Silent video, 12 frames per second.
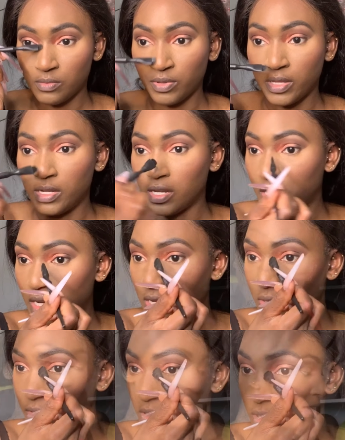blending it
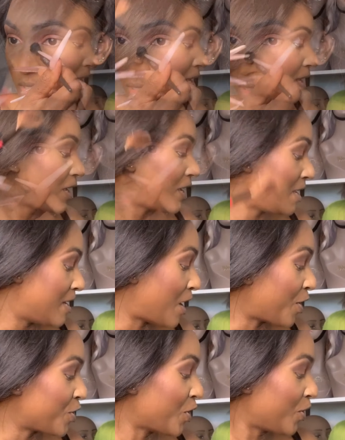out. And
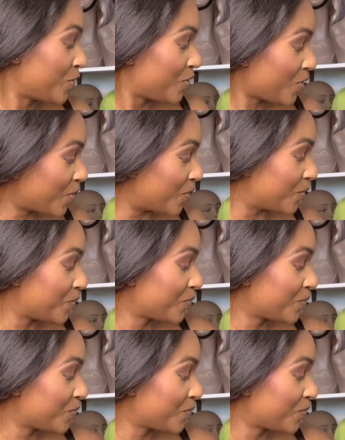now y'all know